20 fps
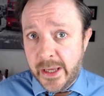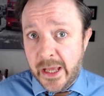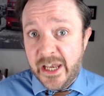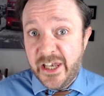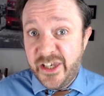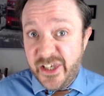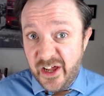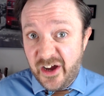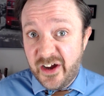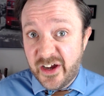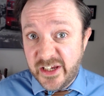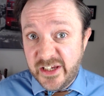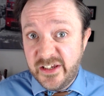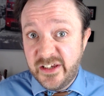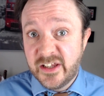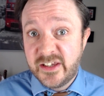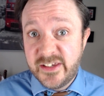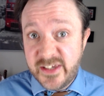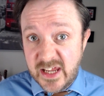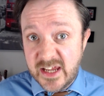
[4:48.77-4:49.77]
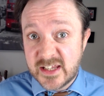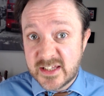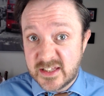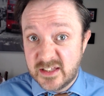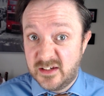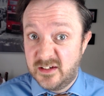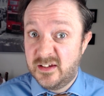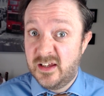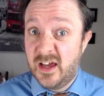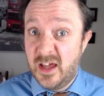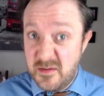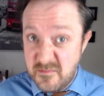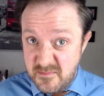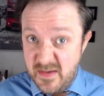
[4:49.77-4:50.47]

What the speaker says: Line, Dixon, and